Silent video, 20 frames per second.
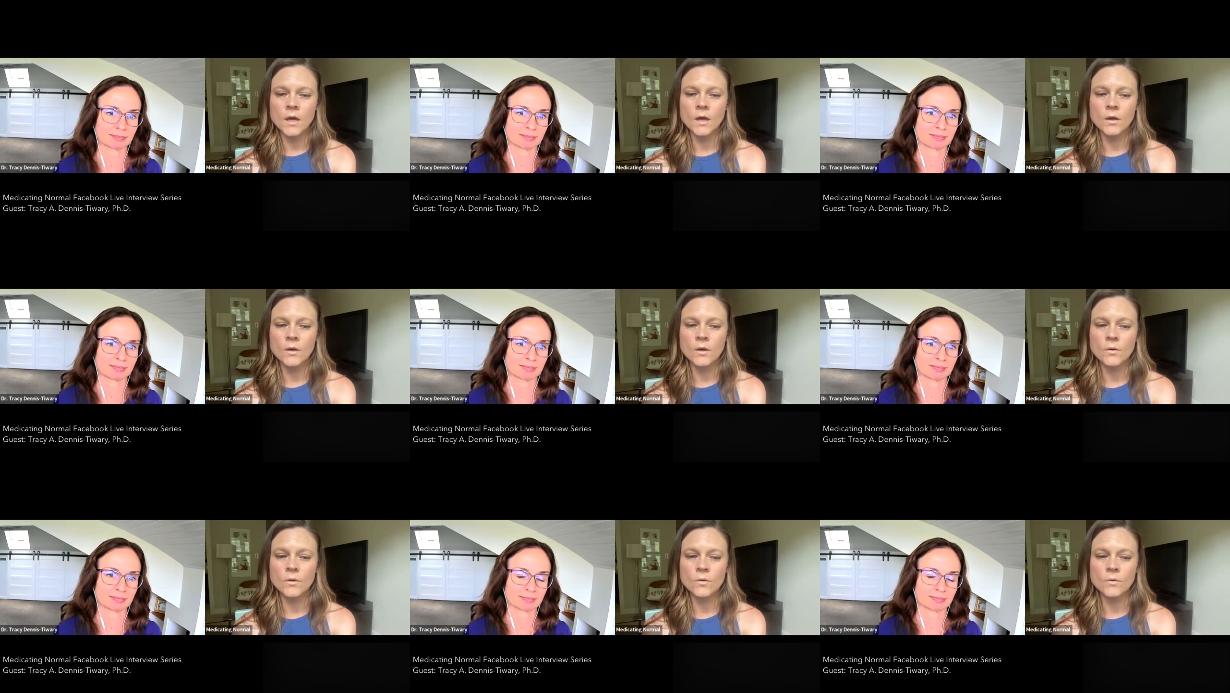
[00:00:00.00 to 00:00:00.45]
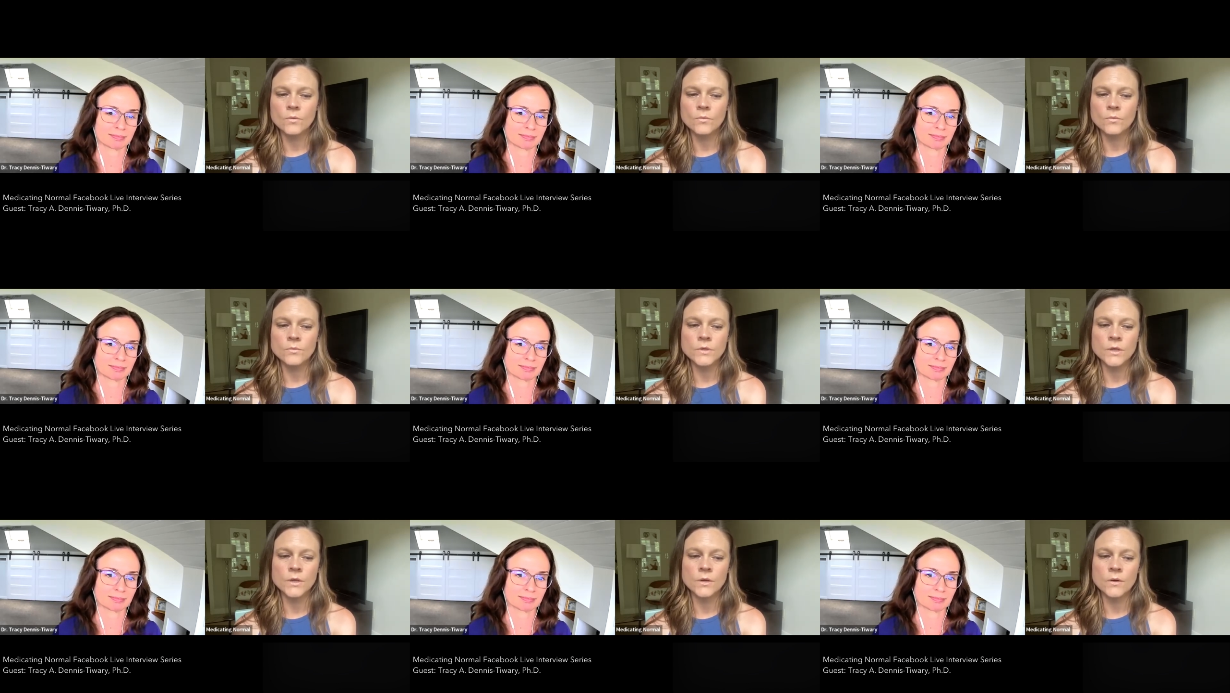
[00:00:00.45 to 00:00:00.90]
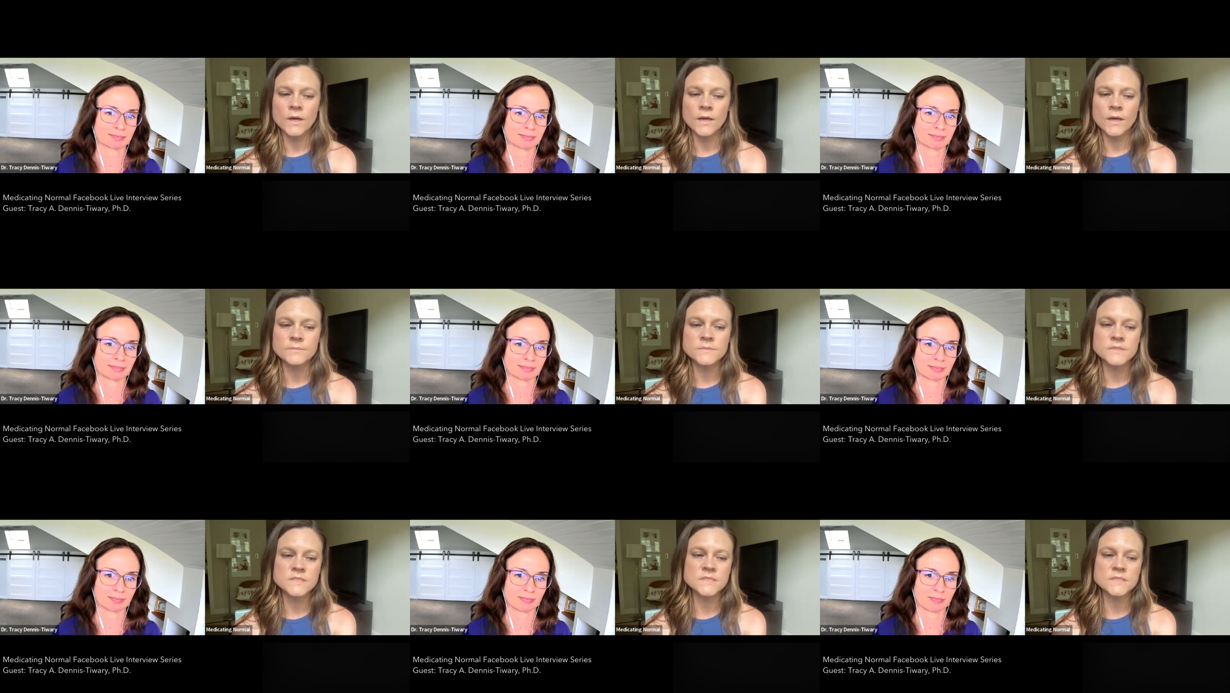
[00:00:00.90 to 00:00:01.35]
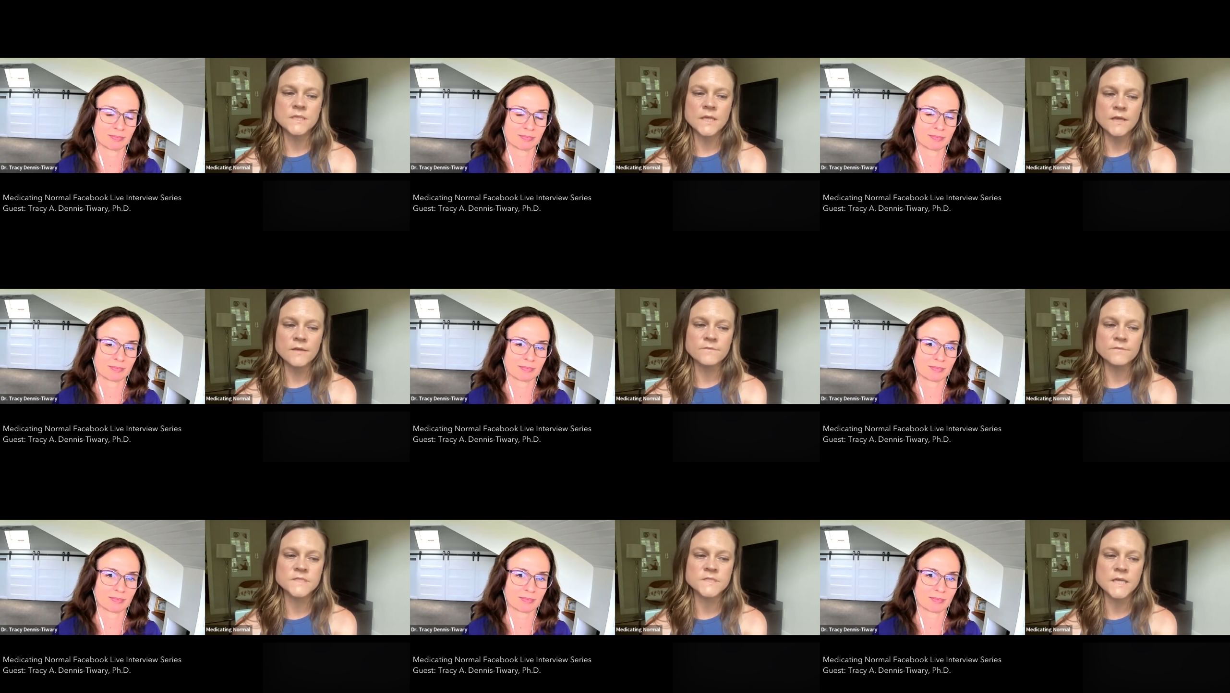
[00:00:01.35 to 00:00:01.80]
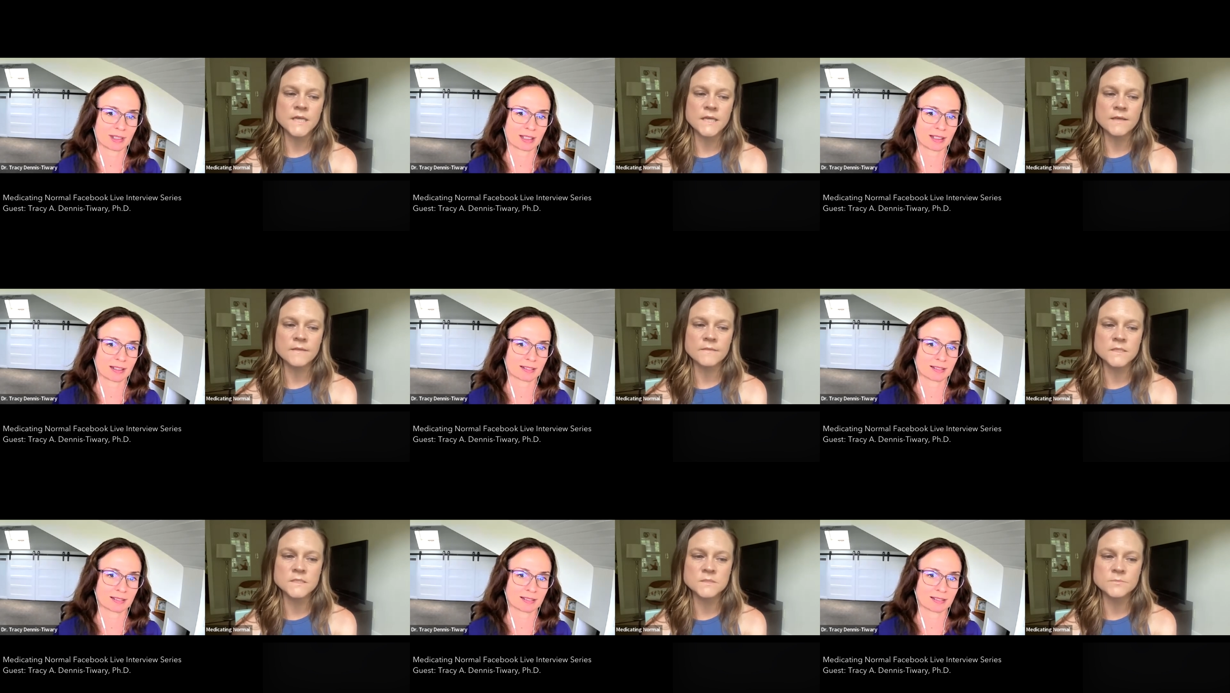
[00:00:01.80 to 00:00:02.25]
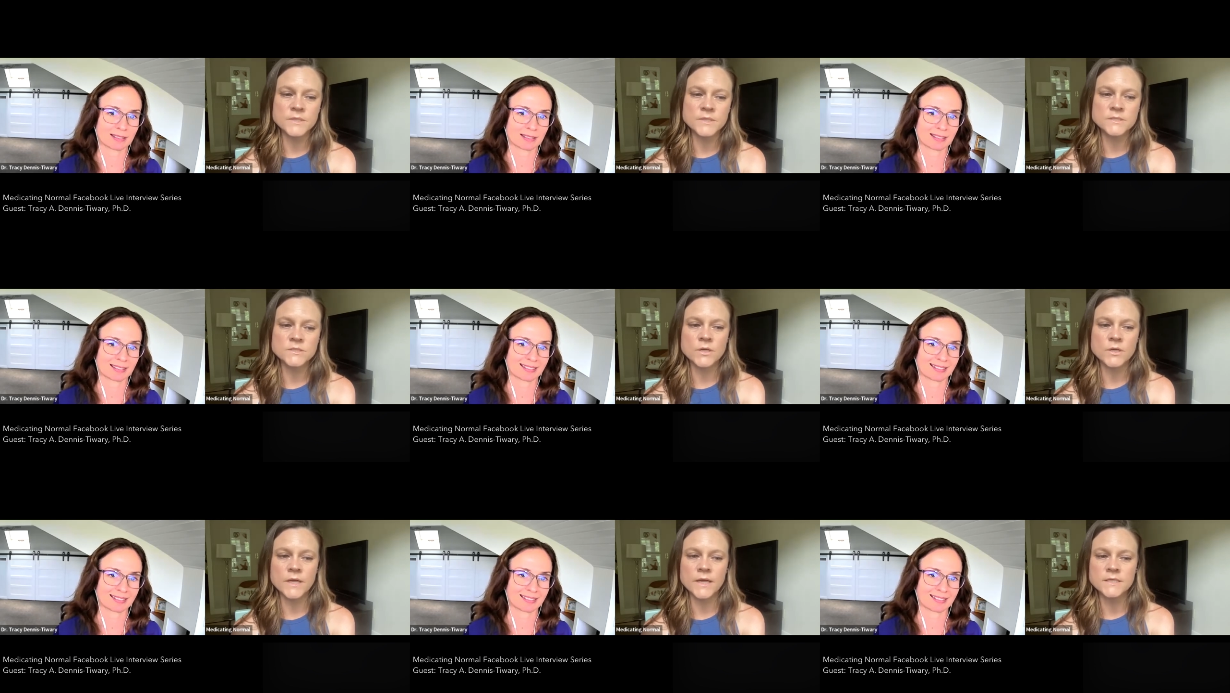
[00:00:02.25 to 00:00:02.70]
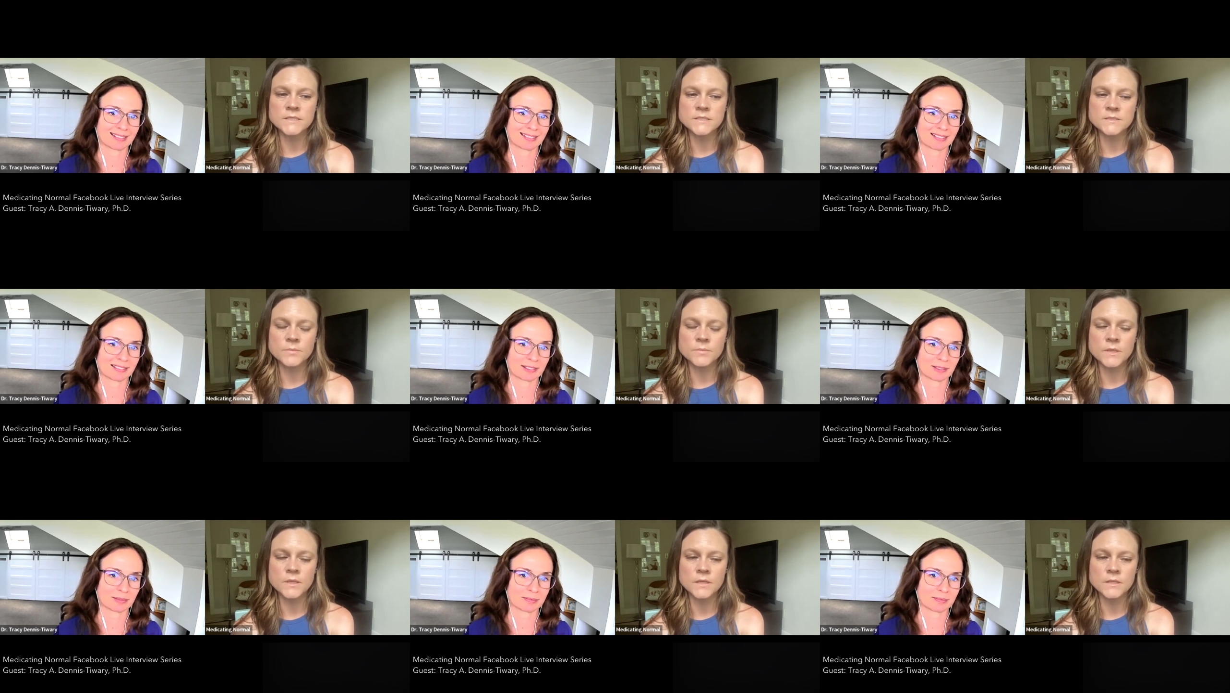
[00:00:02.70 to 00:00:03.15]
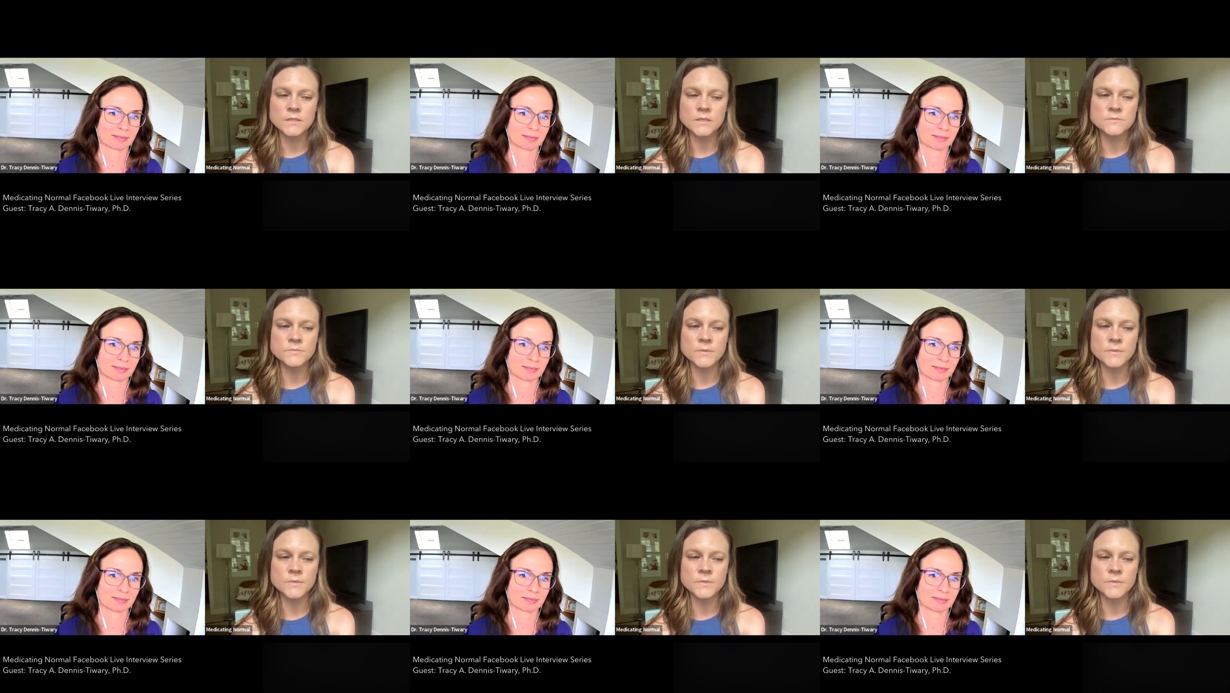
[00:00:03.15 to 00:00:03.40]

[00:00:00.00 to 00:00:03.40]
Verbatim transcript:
Speaker 1: oh, you know, I'm safe taking these benzodiazepines